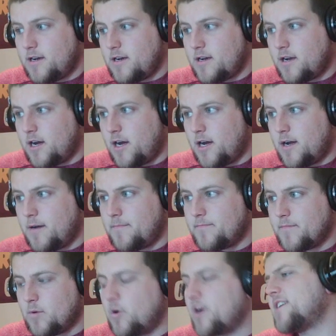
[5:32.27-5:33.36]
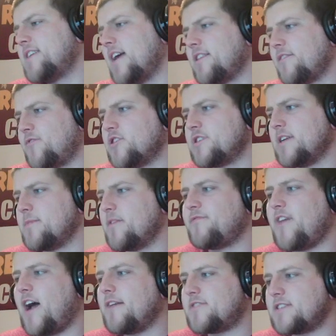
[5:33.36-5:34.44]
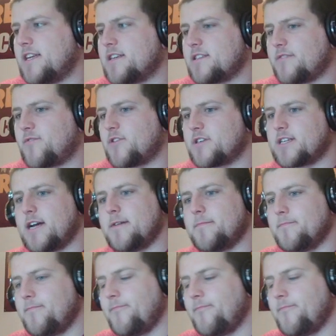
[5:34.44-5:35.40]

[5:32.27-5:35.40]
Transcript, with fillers: Right. Um, well, I guess not what, the first seed. The five Doc seed is the first time.